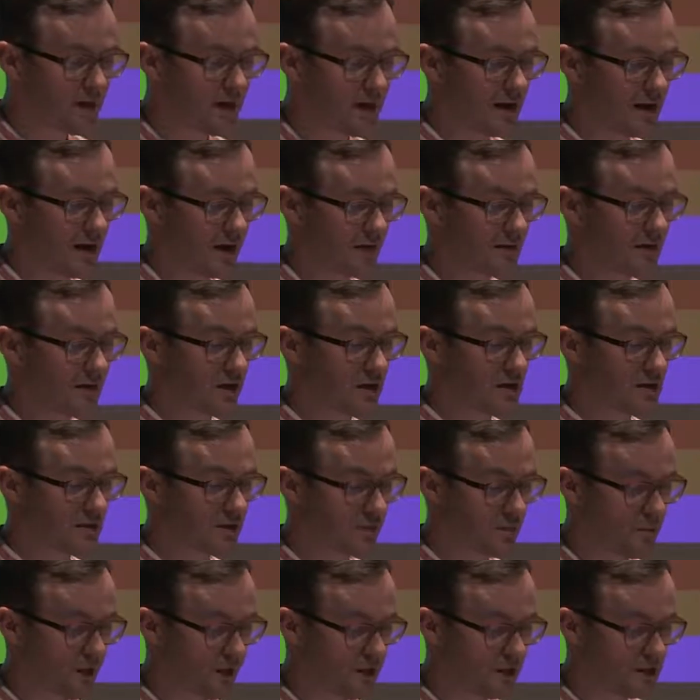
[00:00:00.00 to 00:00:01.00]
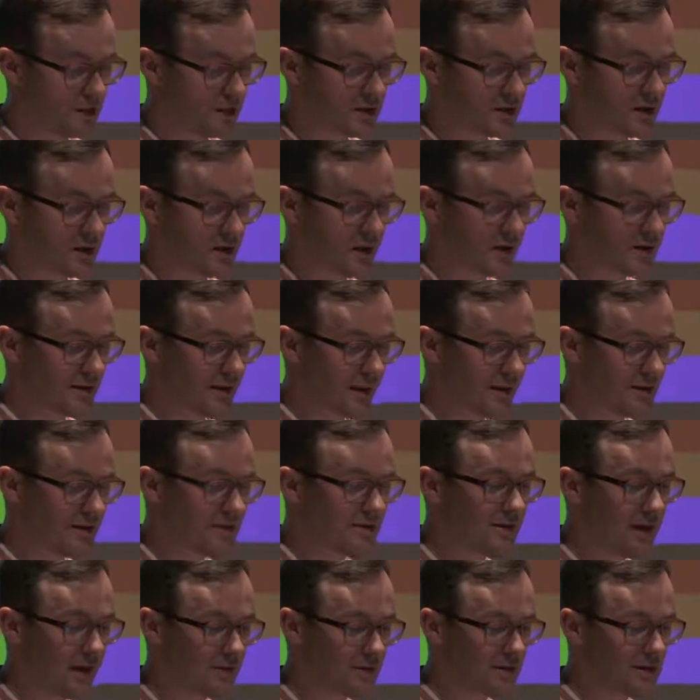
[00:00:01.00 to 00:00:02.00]
and transformation, and at any
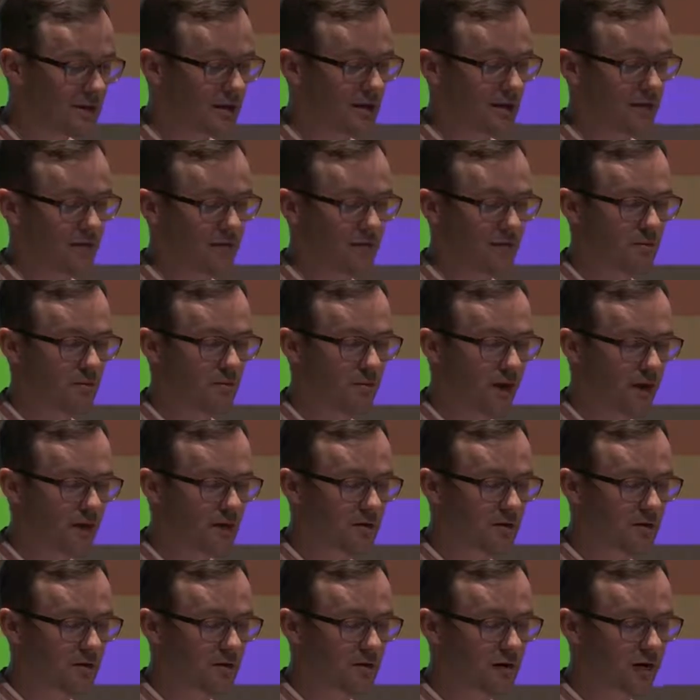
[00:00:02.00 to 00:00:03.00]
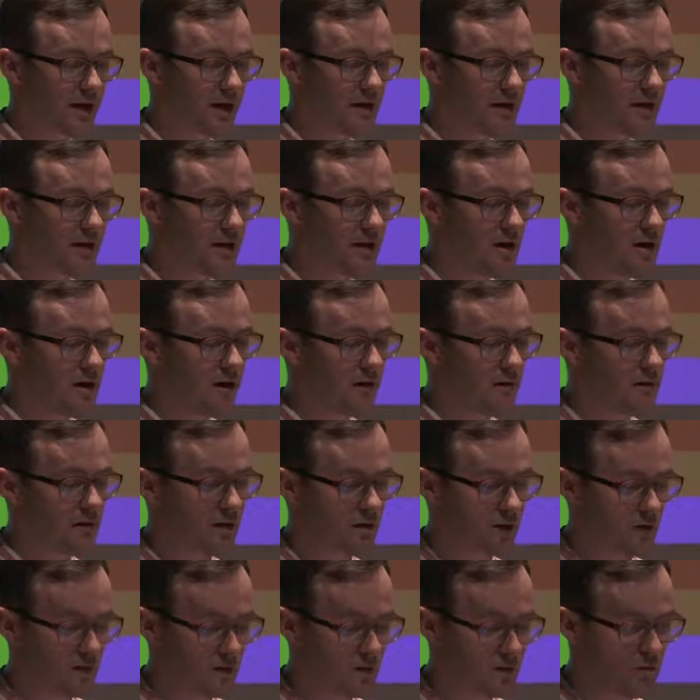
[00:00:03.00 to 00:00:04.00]
time scale, from macro scale of
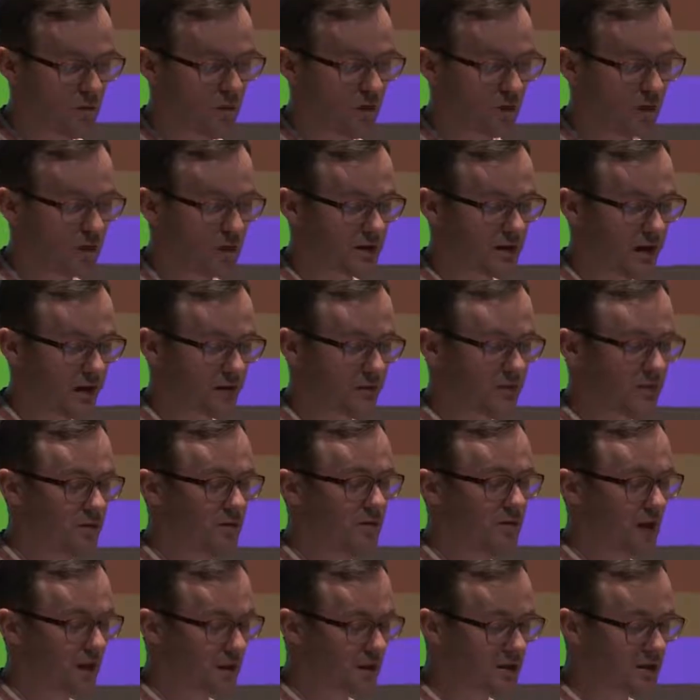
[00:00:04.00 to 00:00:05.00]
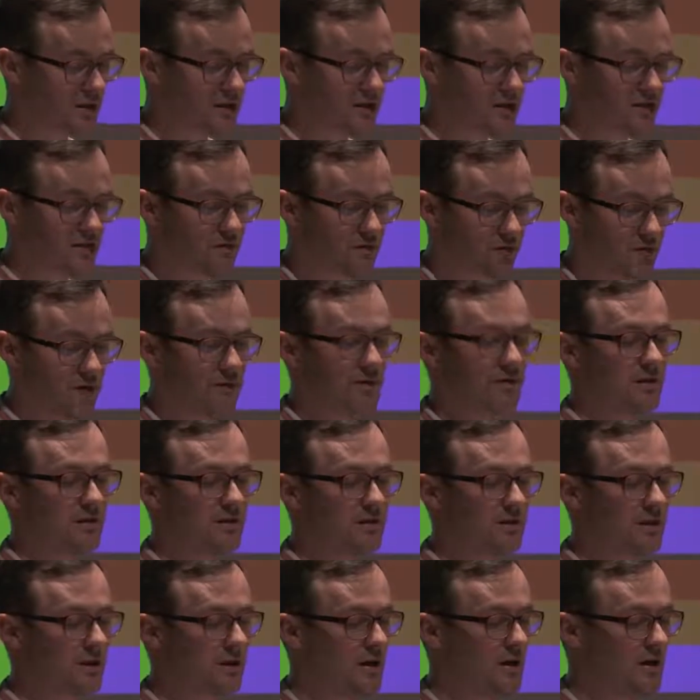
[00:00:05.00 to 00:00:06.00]
the whole work down to sections,
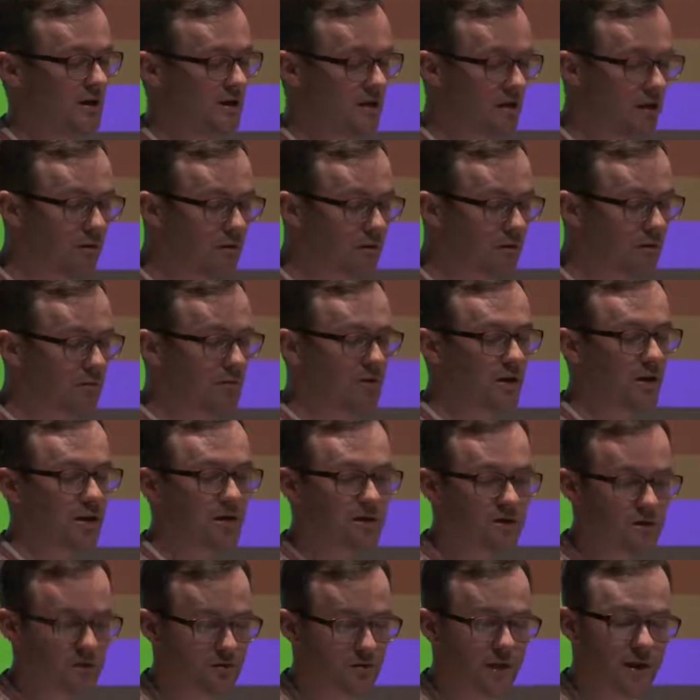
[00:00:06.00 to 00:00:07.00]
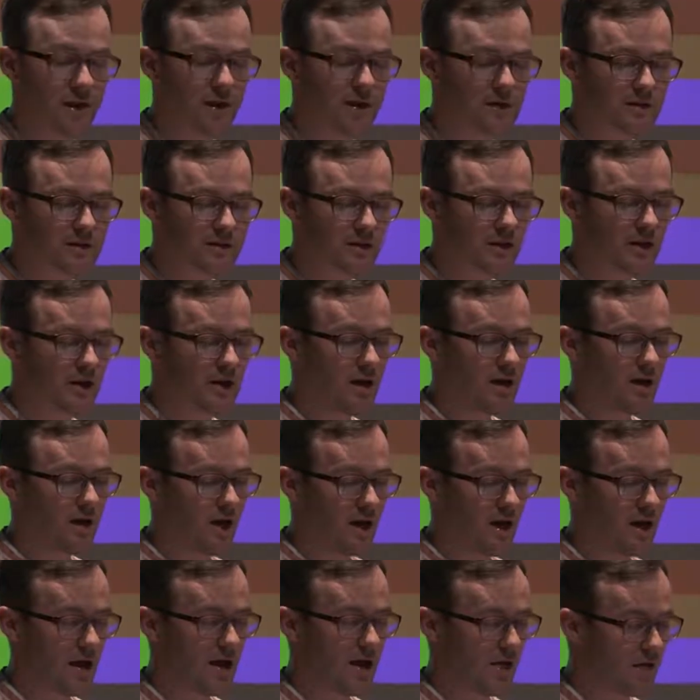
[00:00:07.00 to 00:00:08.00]
phrases, sound objects, grains,
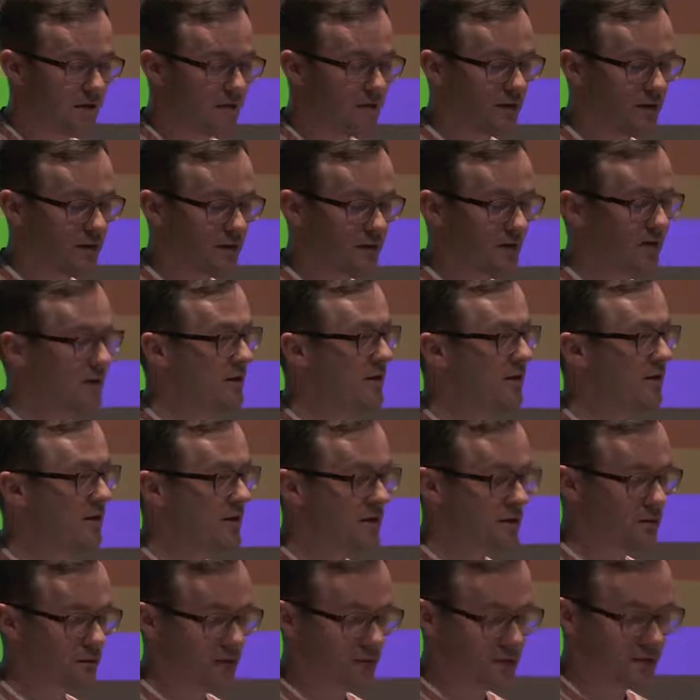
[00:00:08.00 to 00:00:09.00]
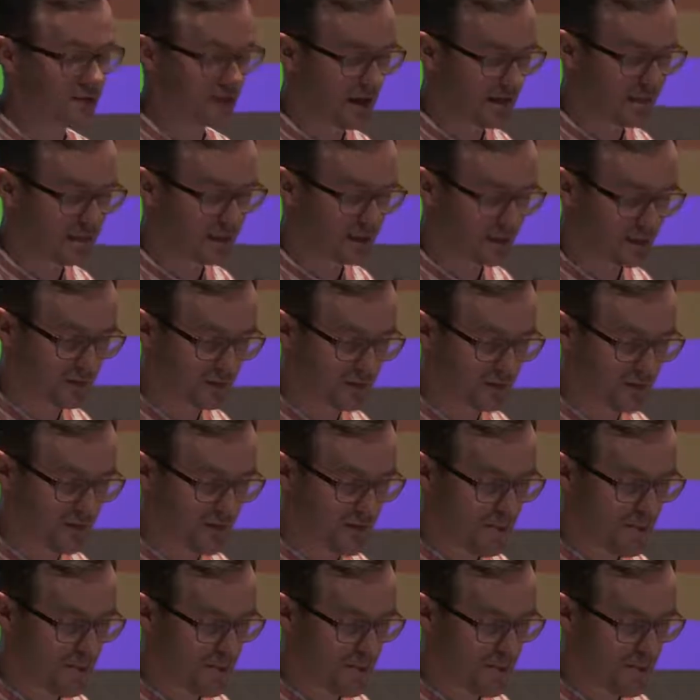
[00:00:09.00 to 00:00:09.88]
even individual samples.